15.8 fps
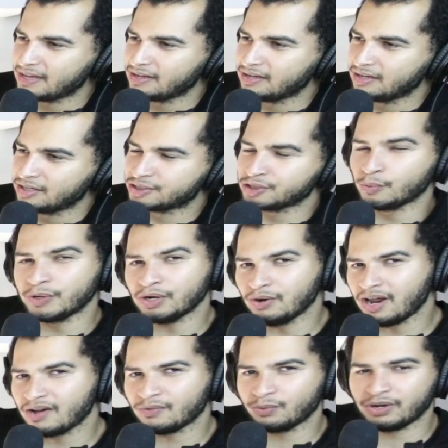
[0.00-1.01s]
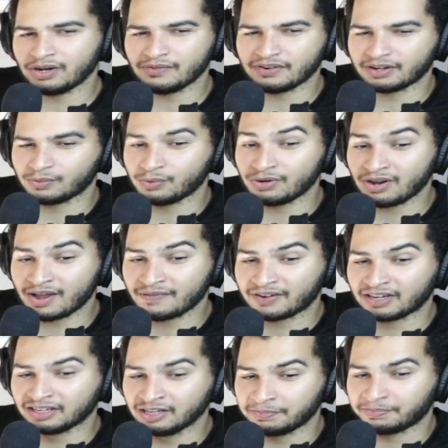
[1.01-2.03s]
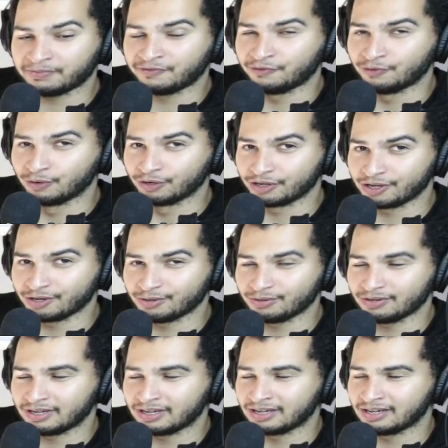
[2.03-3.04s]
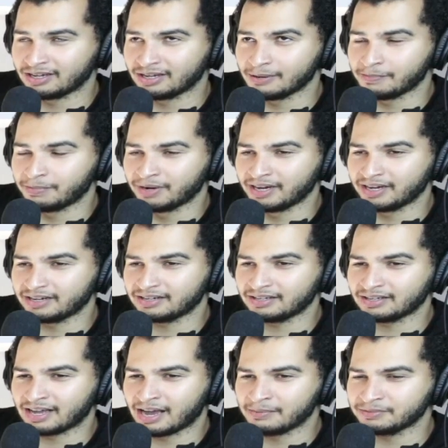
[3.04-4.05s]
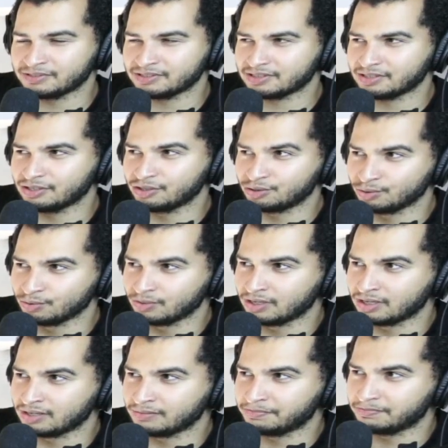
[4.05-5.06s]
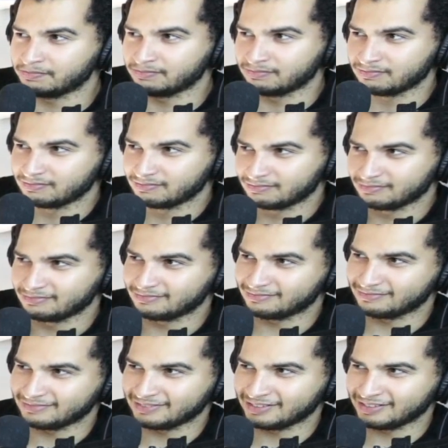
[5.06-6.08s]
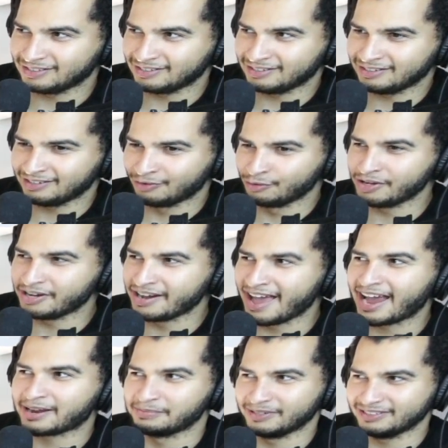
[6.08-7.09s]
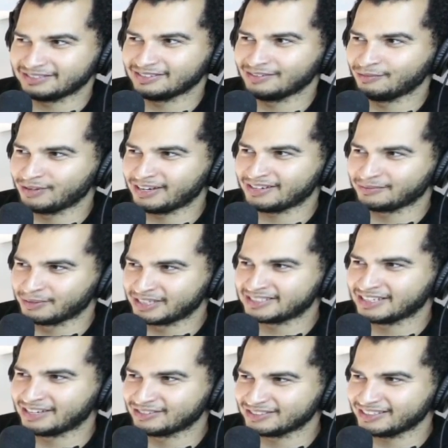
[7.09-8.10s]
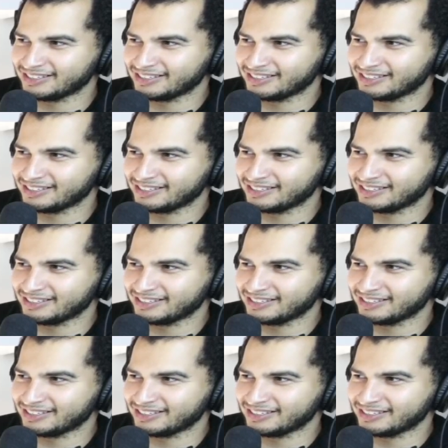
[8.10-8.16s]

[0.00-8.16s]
so we don't have a clip for you, but I'm just gonna do a reenactment of what it sounds like.